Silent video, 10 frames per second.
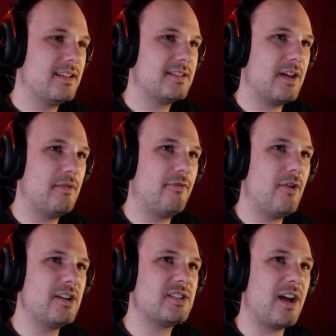So,
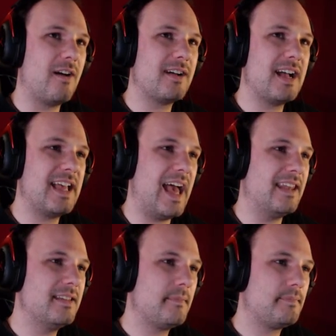for the chalk,
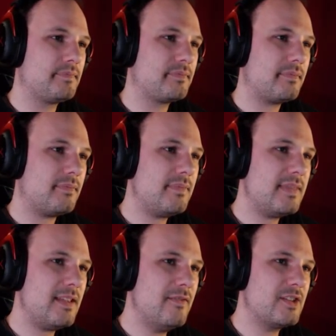again,
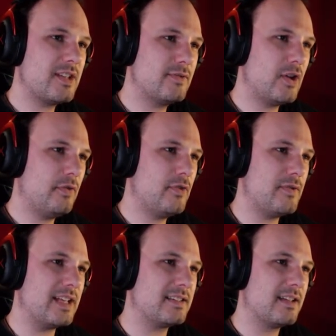you just have to go
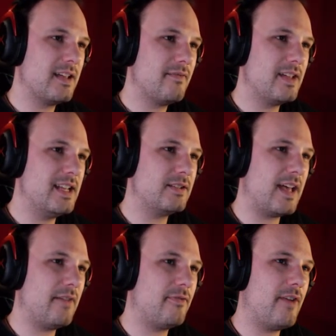through it. We need
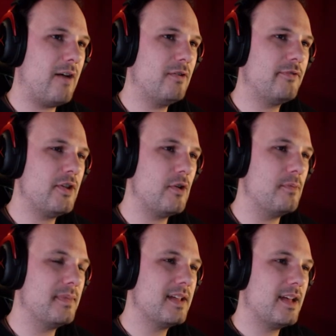to have foul
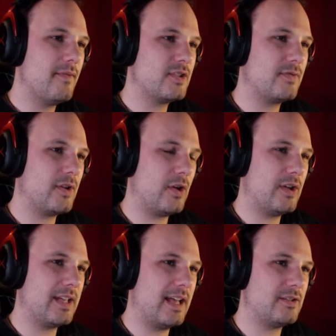fume, which we're
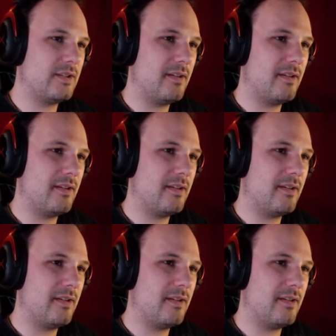gonna get